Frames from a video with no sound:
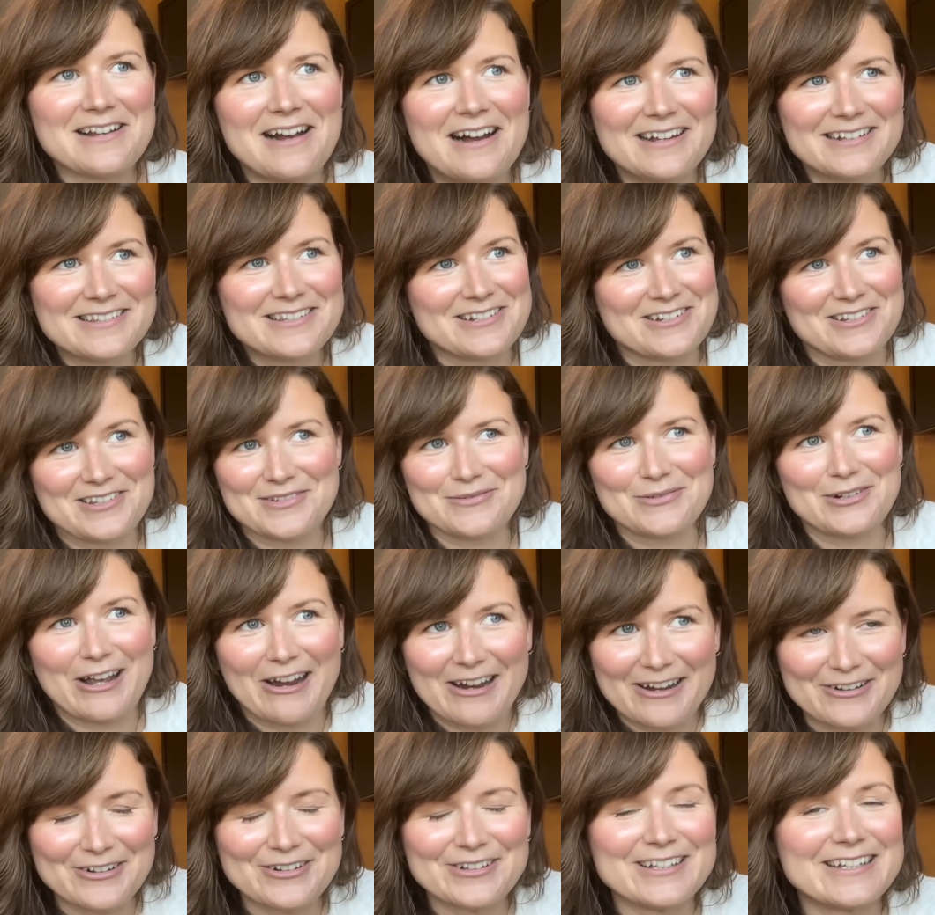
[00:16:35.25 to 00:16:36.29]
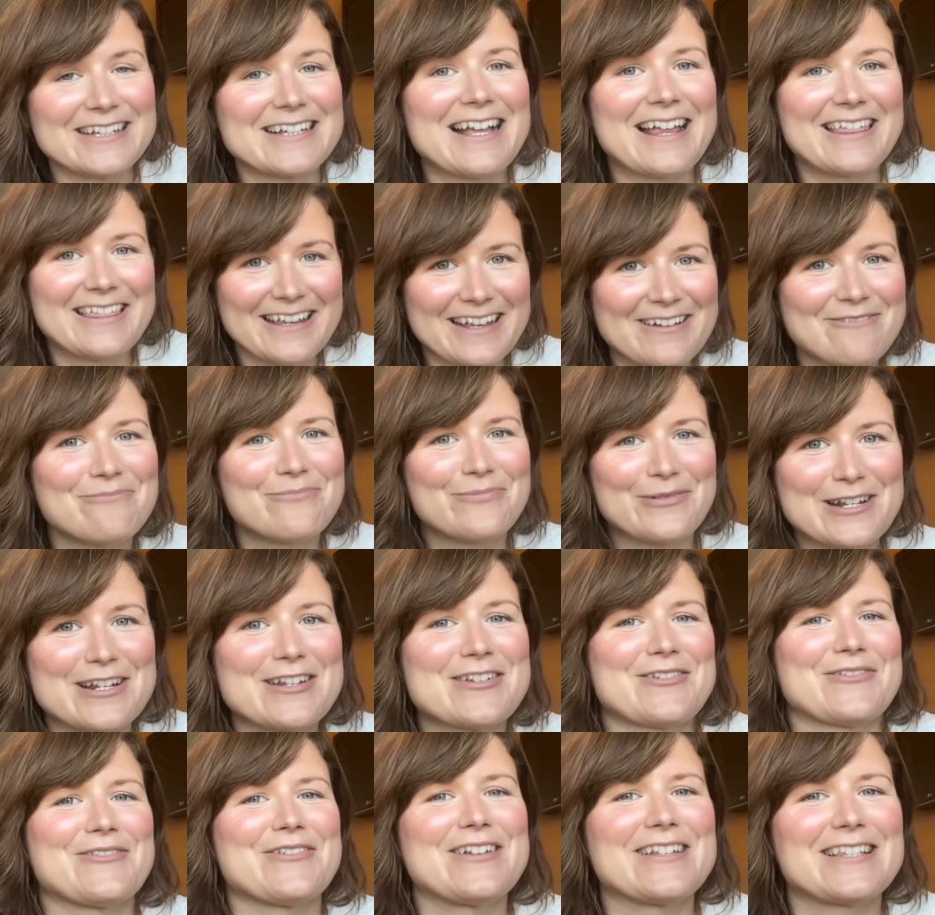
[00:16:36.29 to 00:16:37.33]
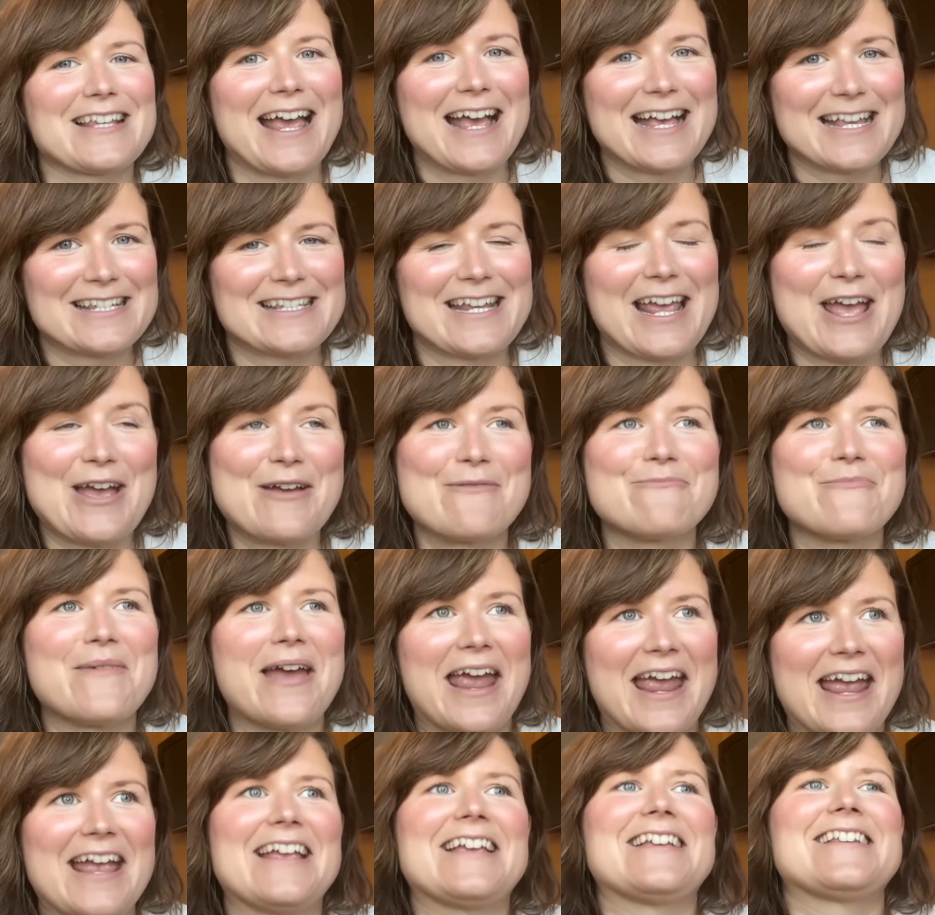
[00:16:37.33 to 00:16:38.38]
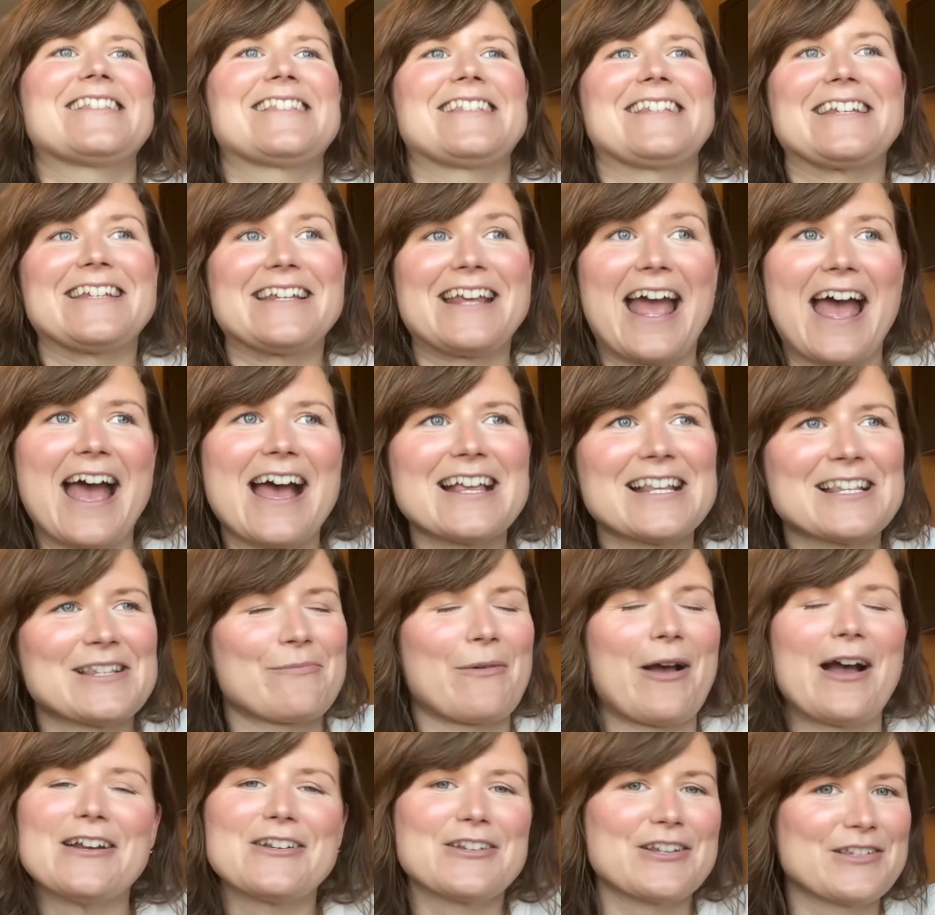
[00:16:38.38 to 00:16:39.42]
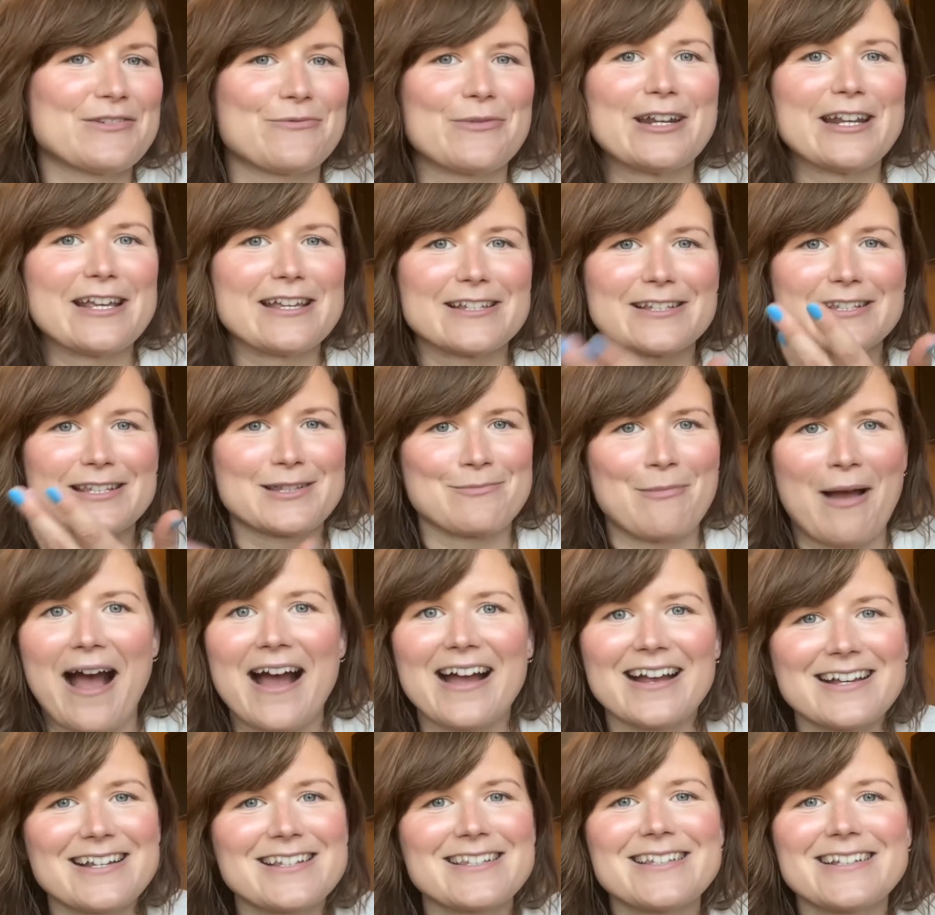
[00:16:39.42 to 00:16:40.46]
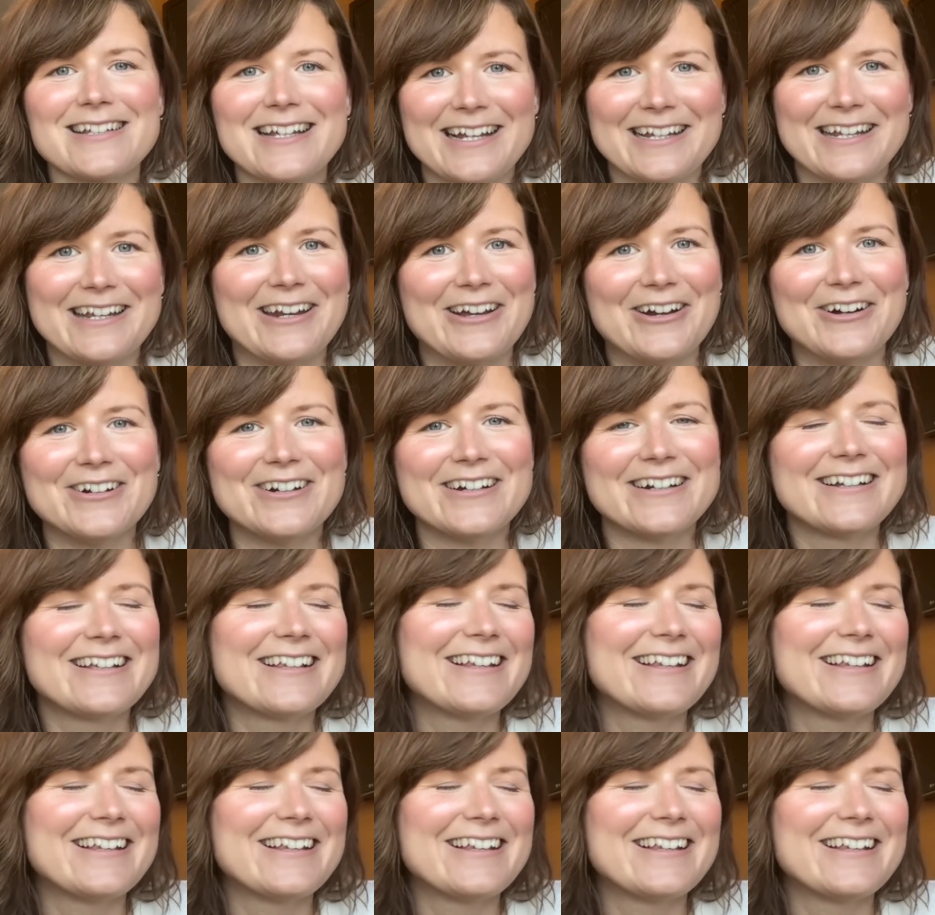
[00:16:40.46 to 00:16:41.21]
That's just what I call it. I'm pretty sure it's SMACS, but I just read it as SMACS, you know.